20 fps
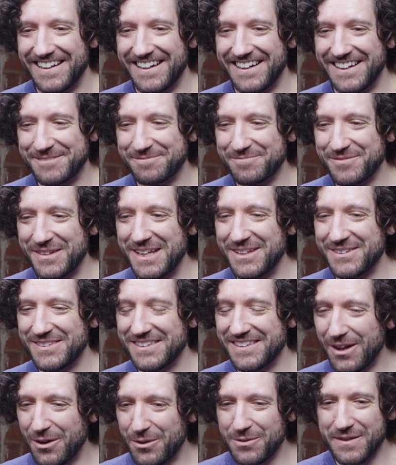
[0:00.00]
Um, they,
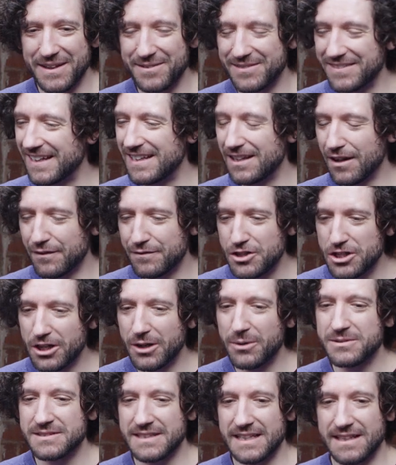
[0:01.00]
no, they, they love
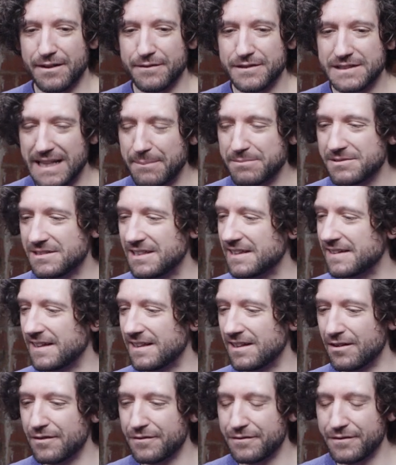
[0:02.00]
jokes, they love slapstick, they
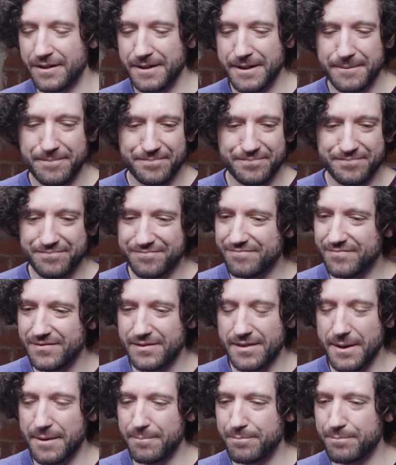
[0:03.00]
love um,
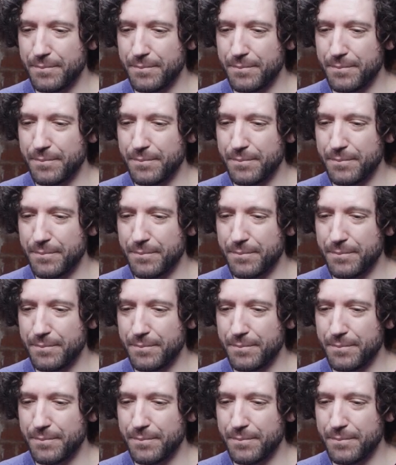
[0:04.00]
uh,